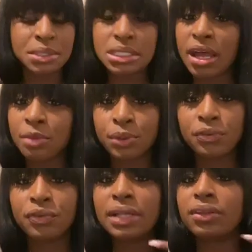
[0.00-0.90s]
to high
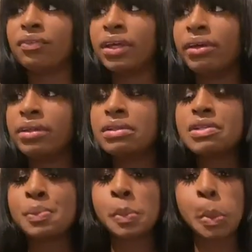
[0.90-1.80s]
profile events,
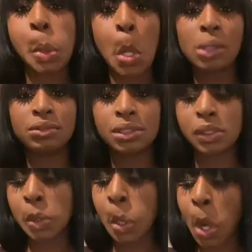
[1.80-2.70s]
you know.